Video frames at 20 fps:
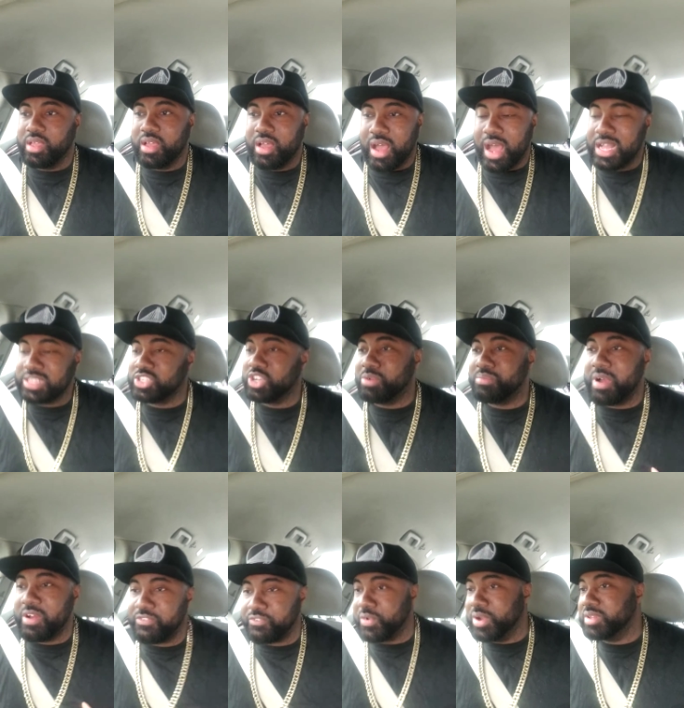I told
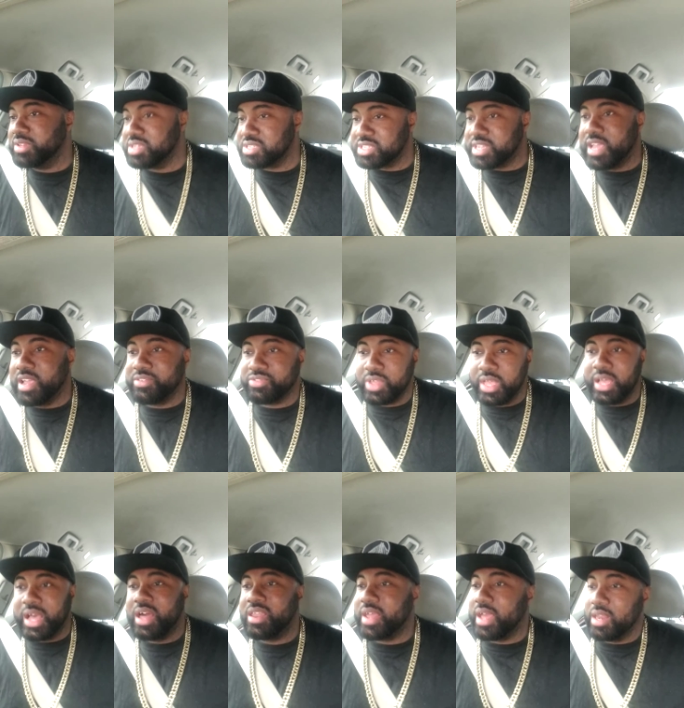my friend the same thing.
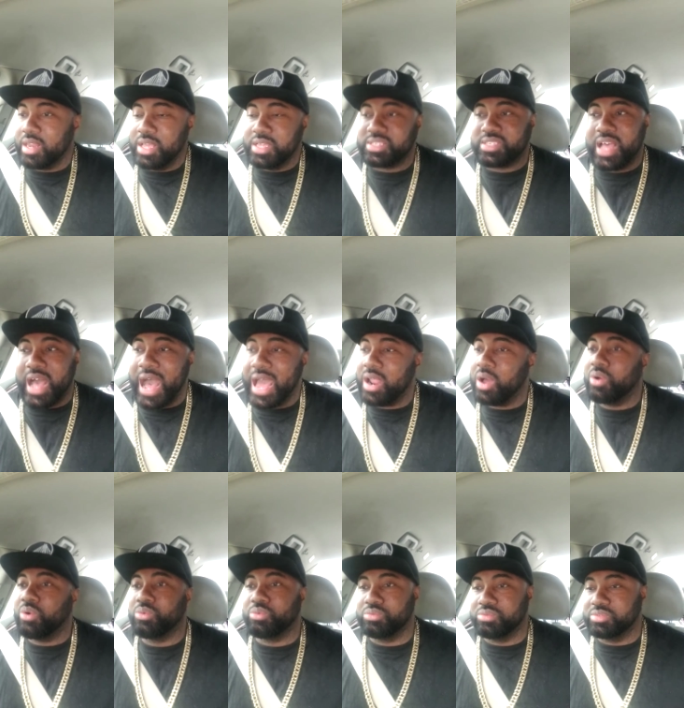I'm like, listen, I
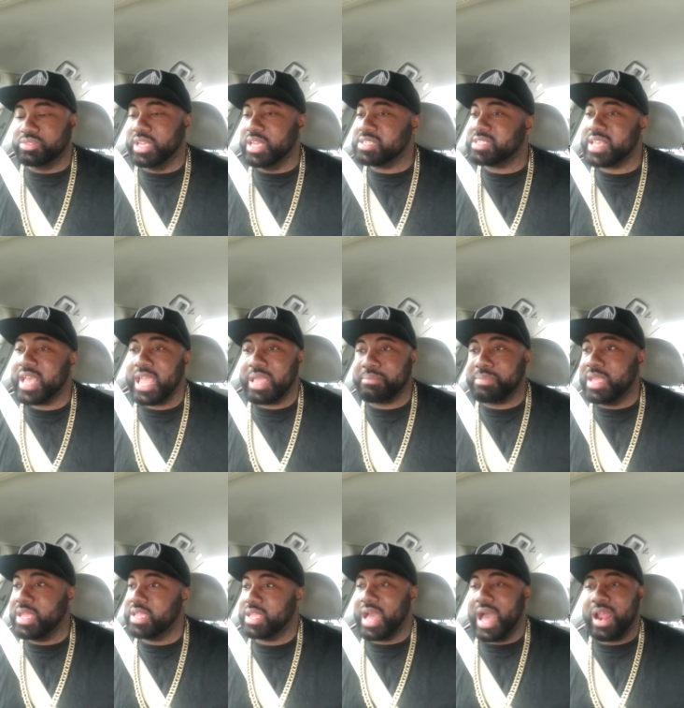don't, this ain't
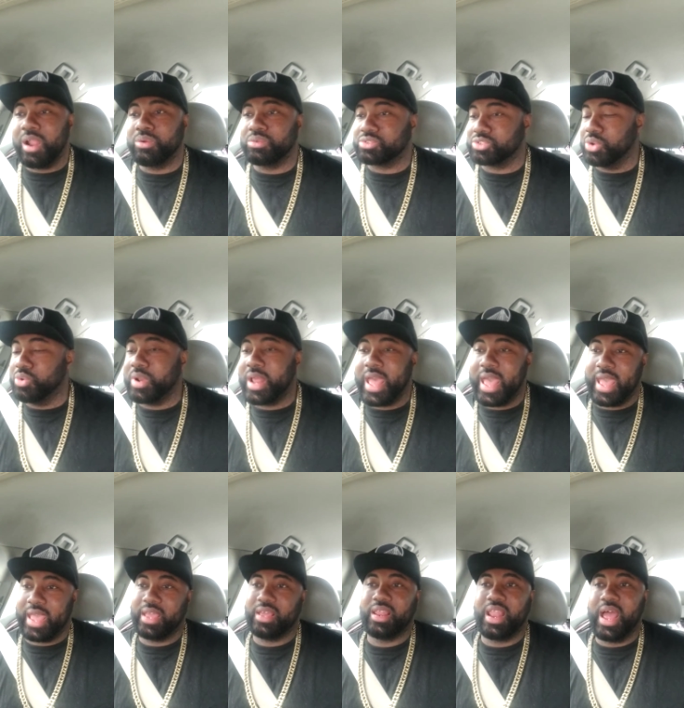me. I don't do
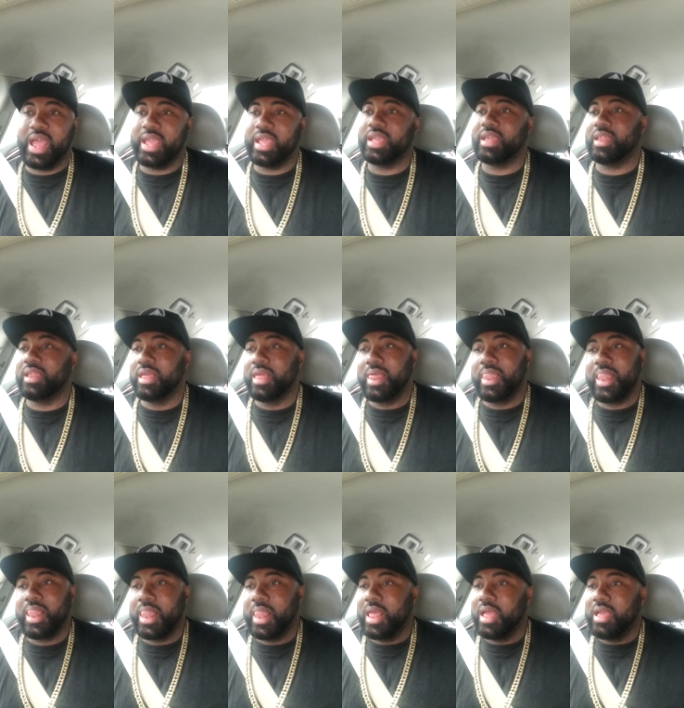that. Like,
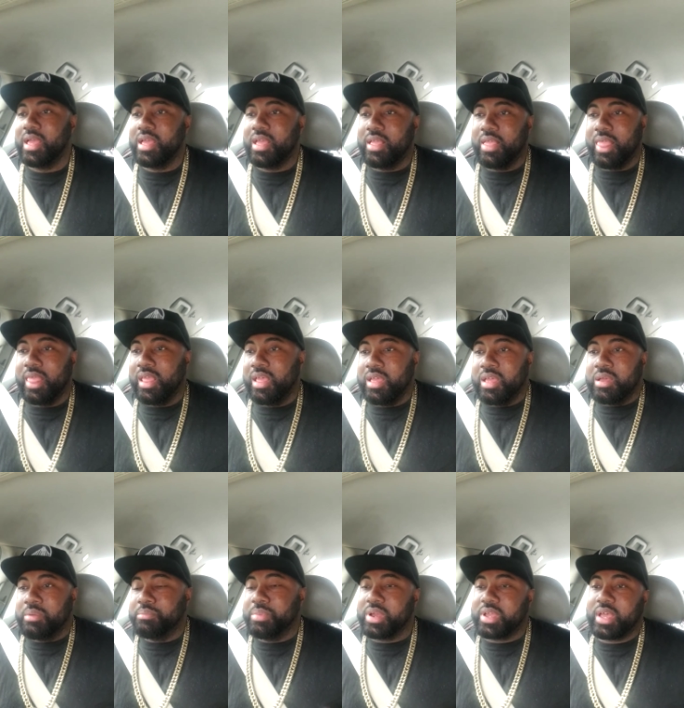
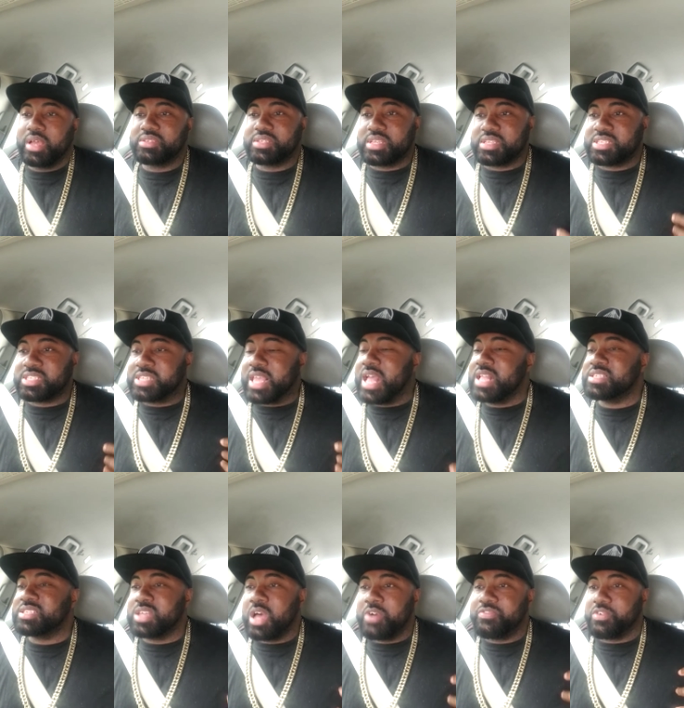because it
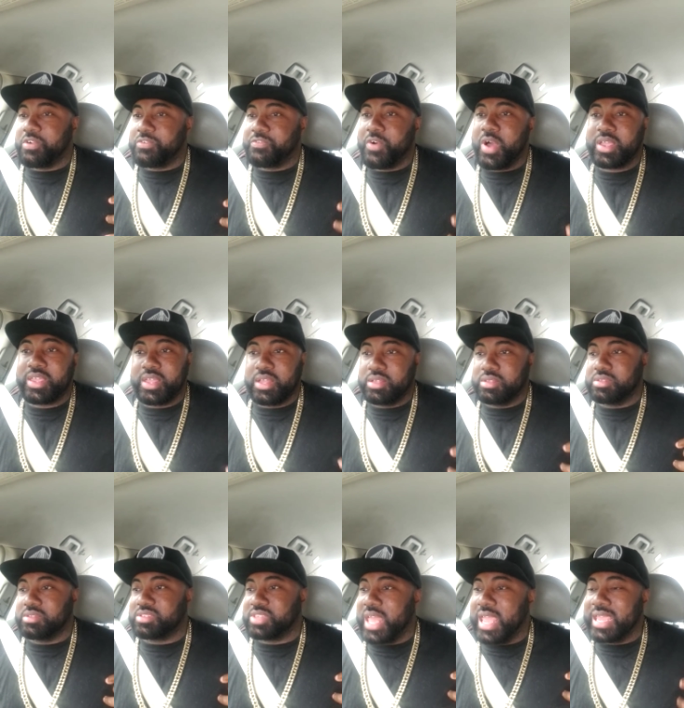sets off a fucking
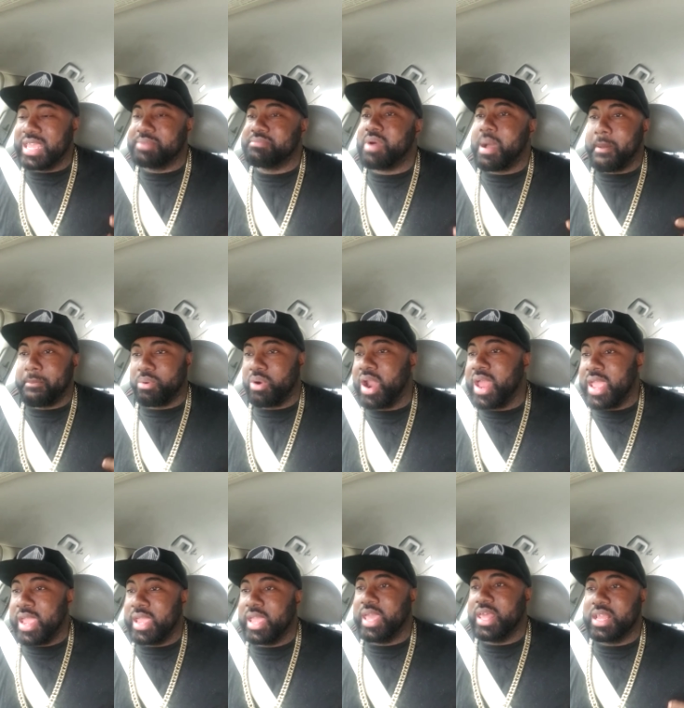thing in my
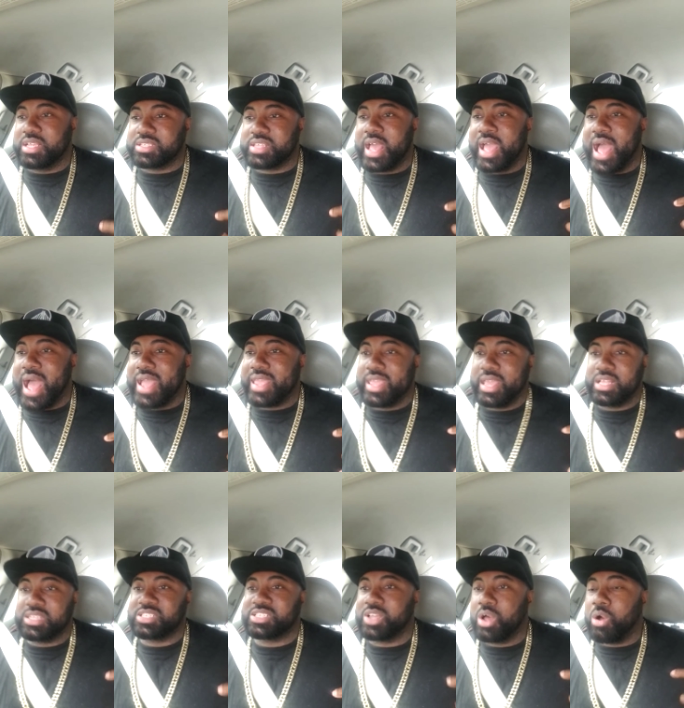brain and it's like I
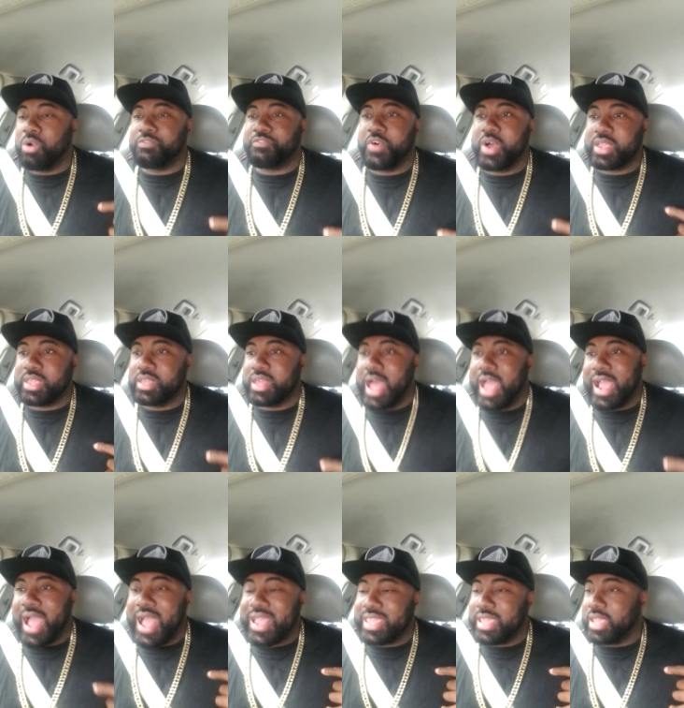get so fucking,
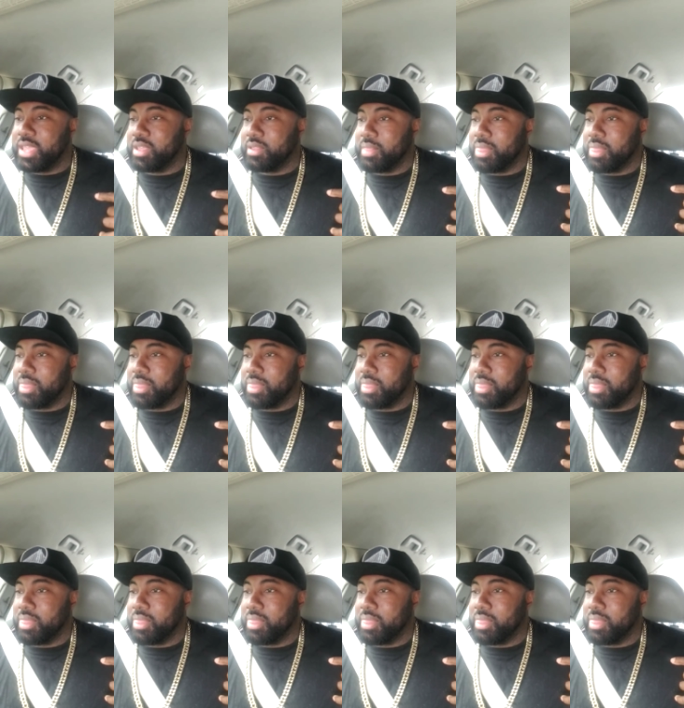I, I get,